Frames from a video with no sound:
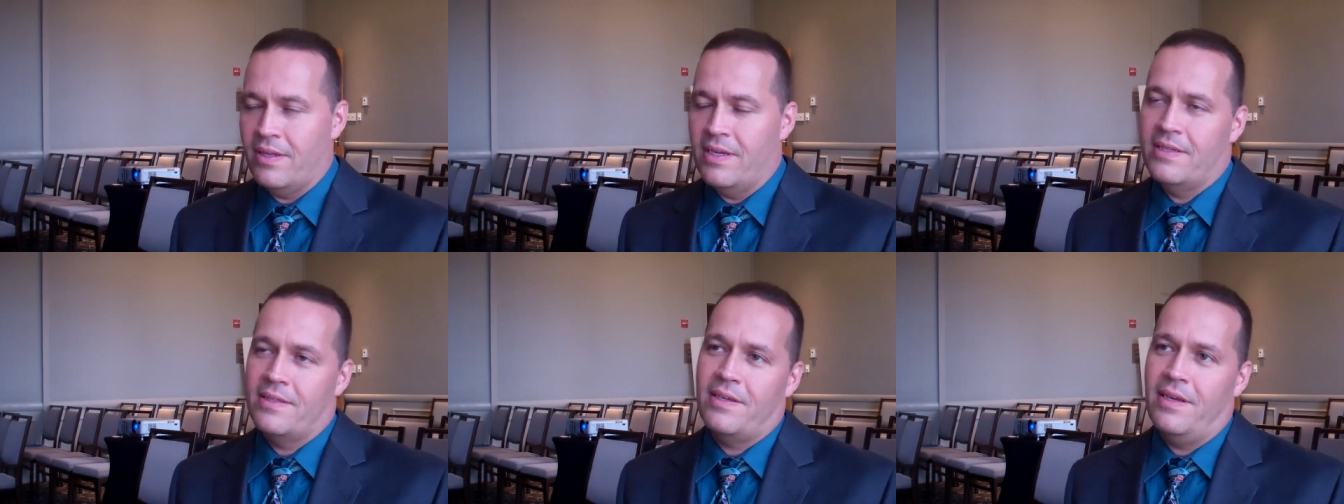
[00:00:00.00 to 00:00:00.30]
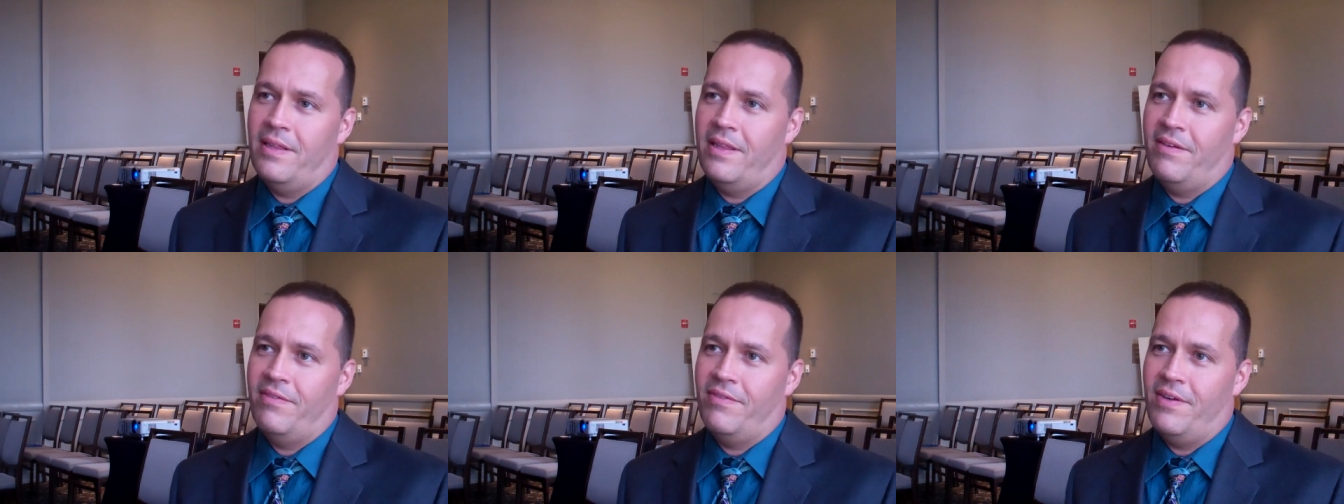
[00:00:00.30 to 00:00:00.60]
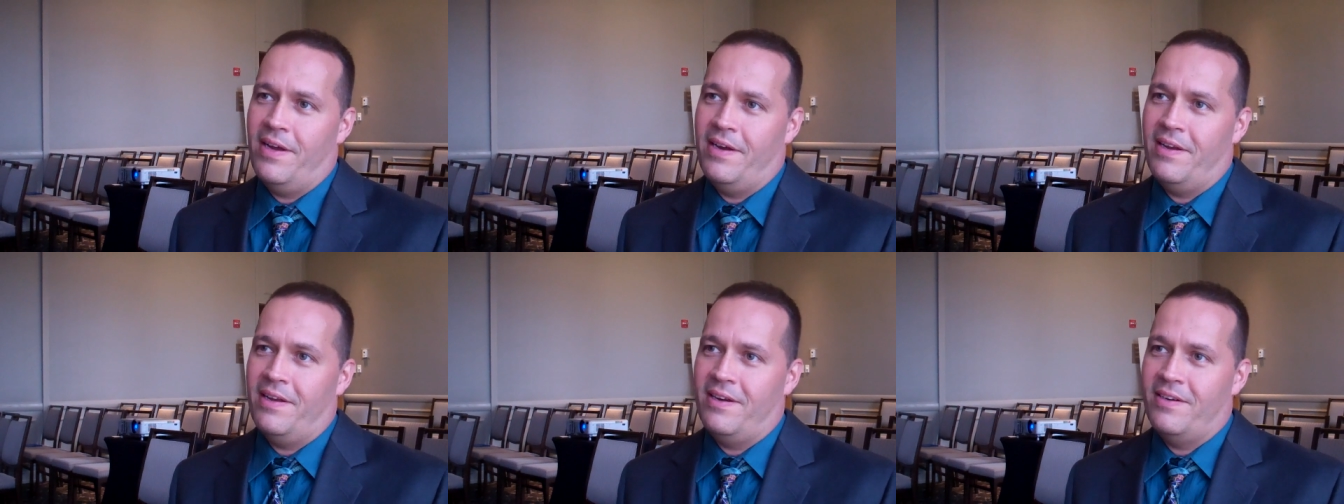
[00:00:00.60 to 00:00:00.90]
that's how they
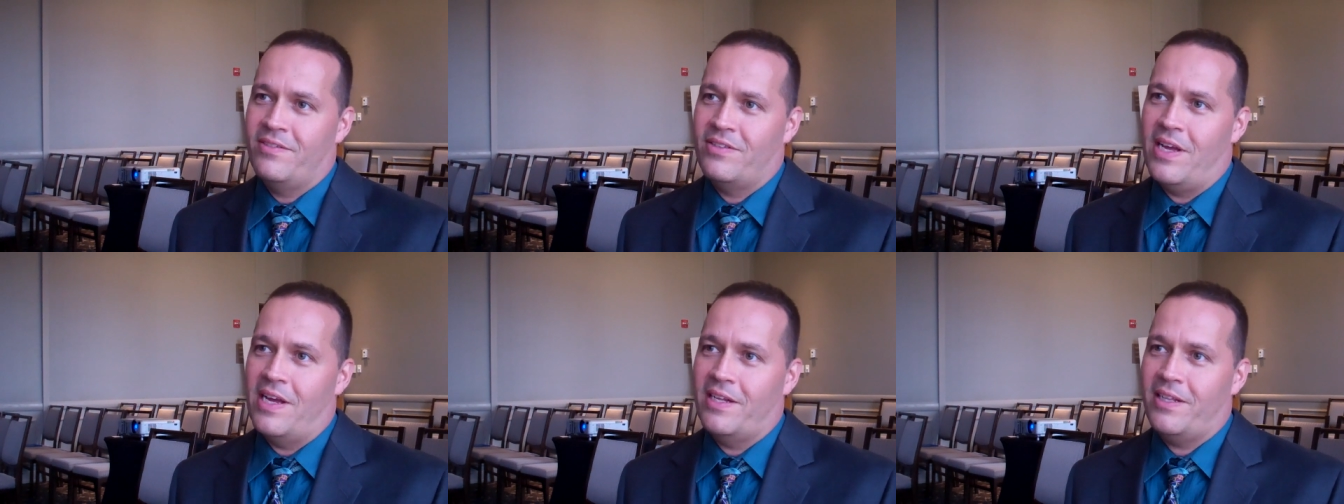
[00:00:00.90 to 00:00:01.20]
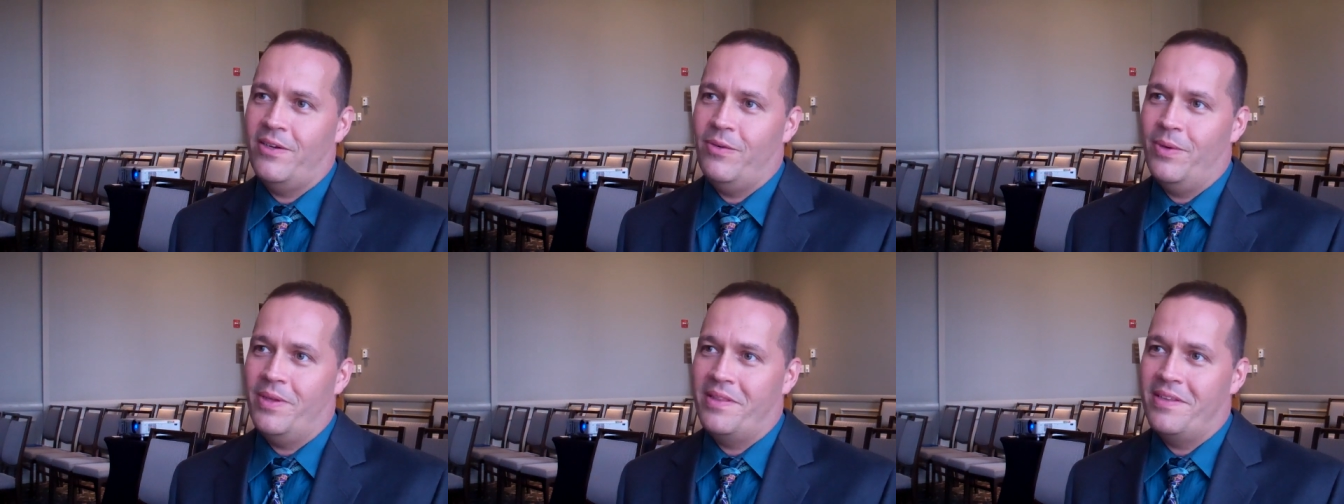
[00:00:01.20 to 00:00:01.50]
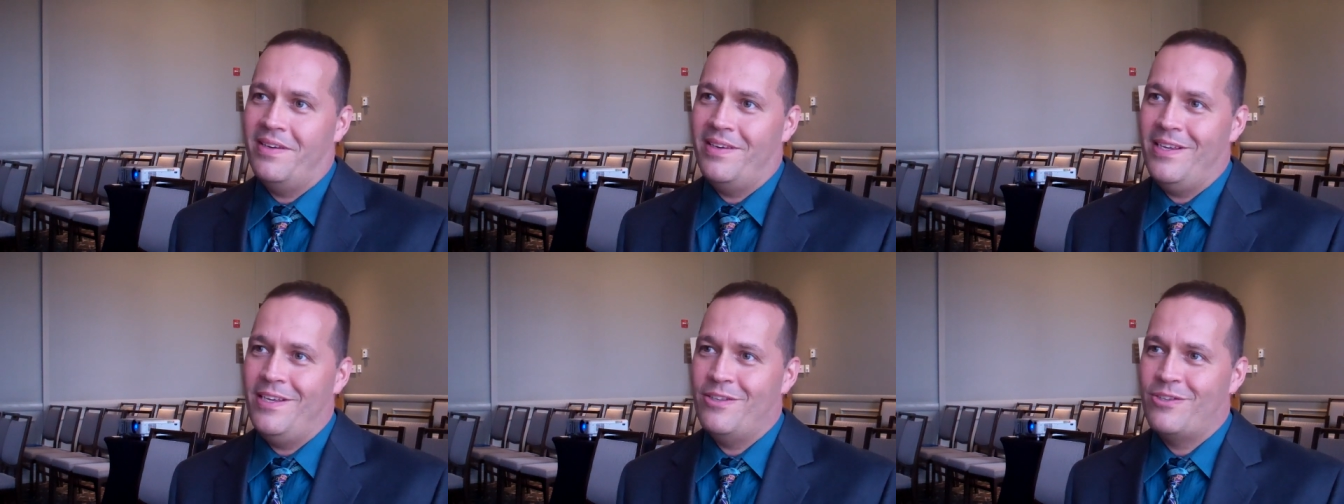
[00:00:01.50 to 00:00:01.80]
find out exactly what
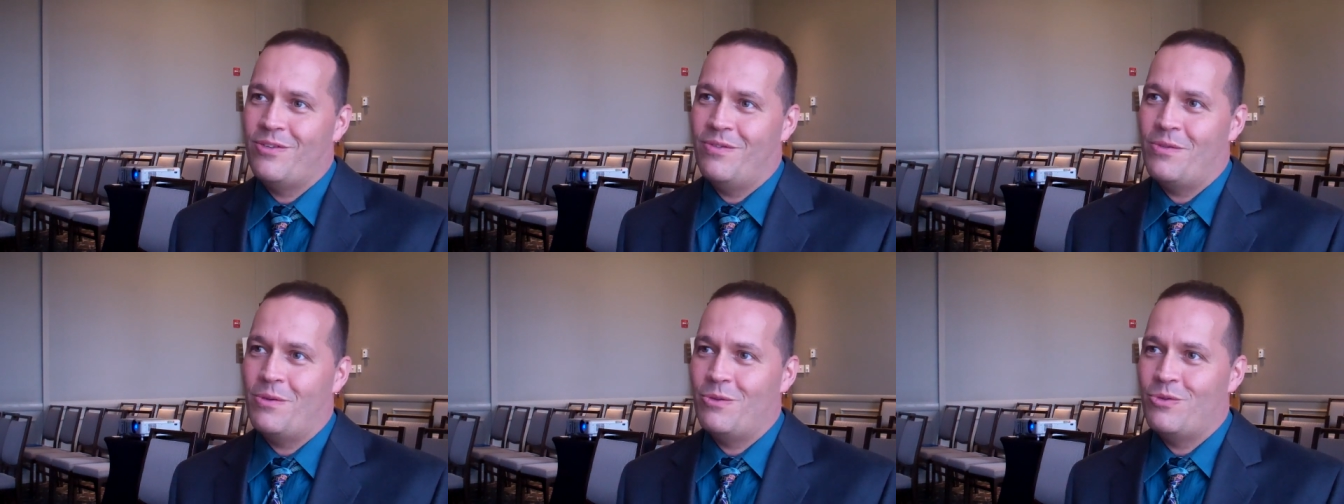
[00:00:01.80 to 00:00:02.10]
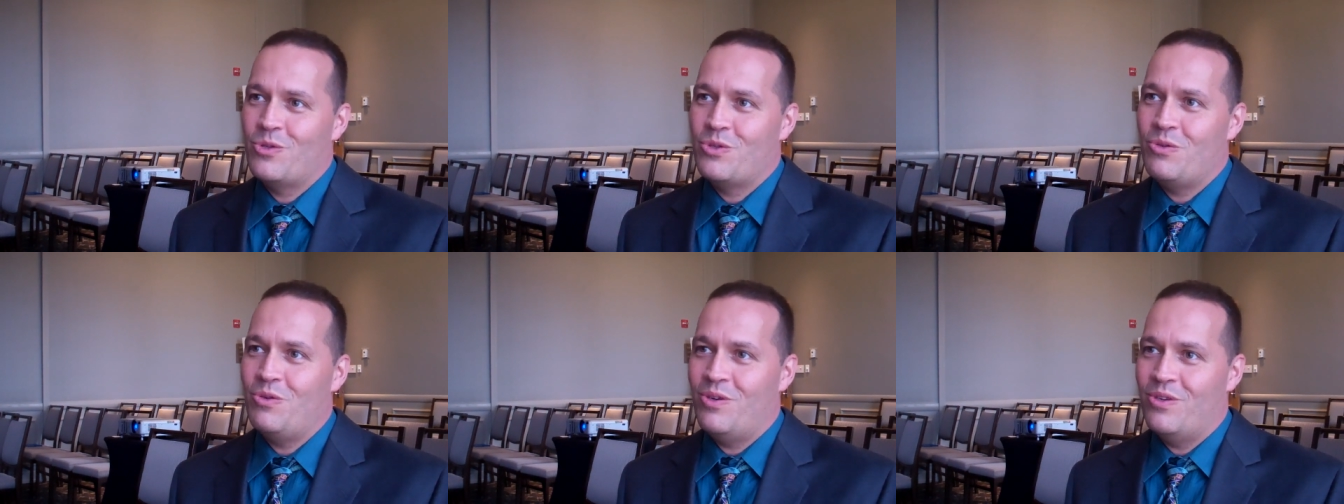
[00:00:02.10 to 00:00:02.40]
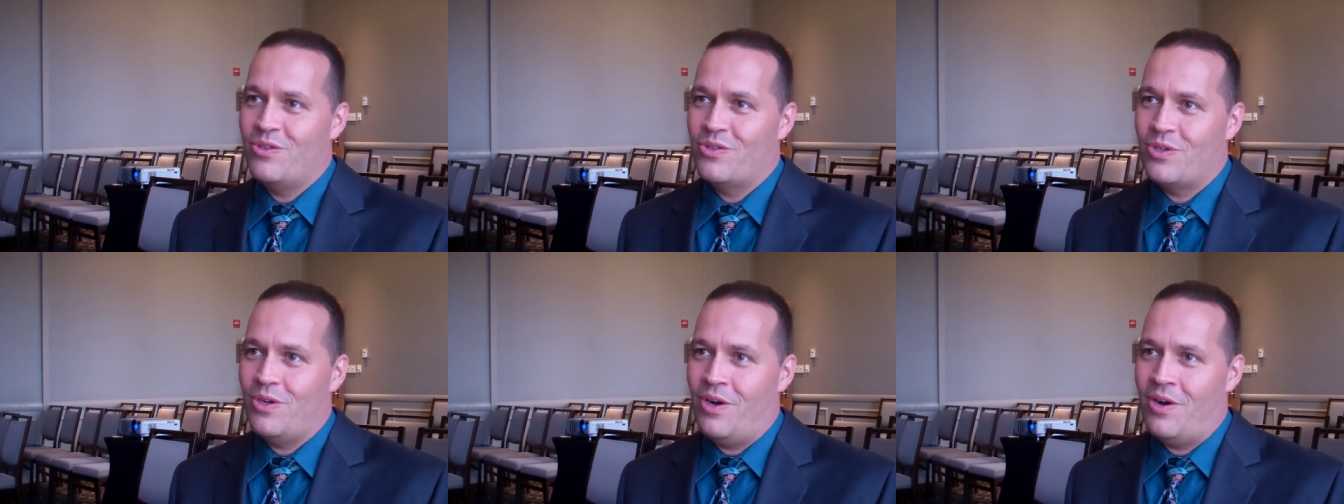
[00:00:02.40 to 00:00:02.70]
the needs of those
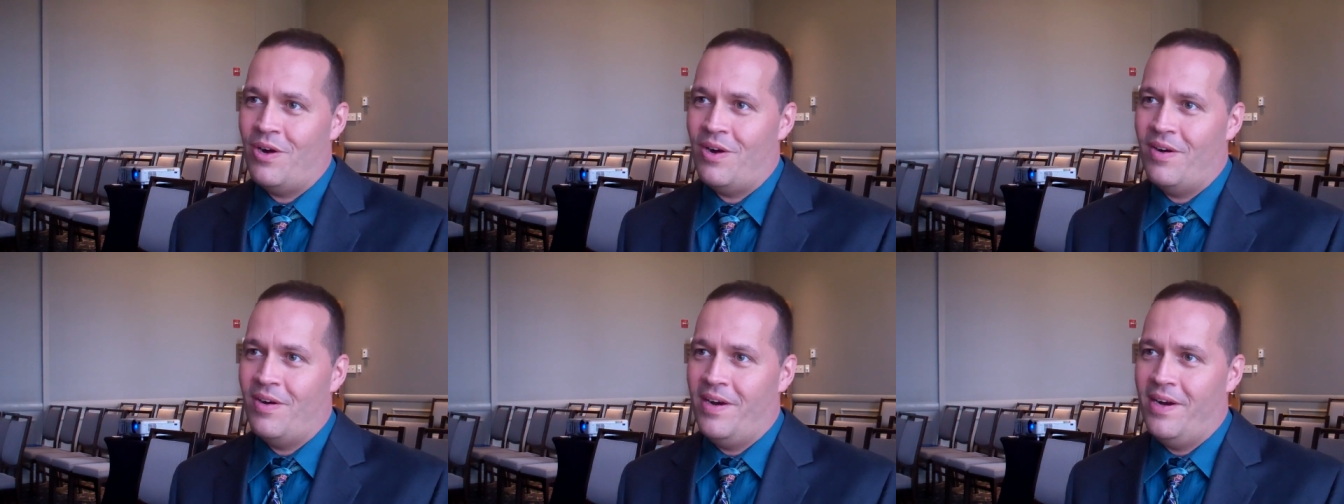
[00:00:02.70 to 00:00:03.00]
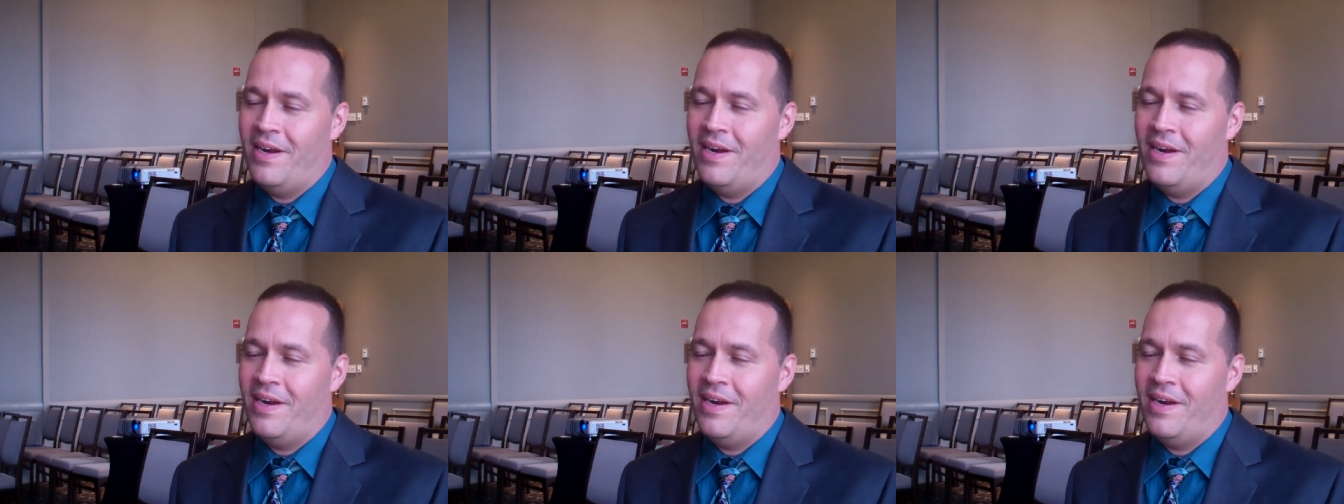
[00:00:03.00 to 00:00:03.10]
students are,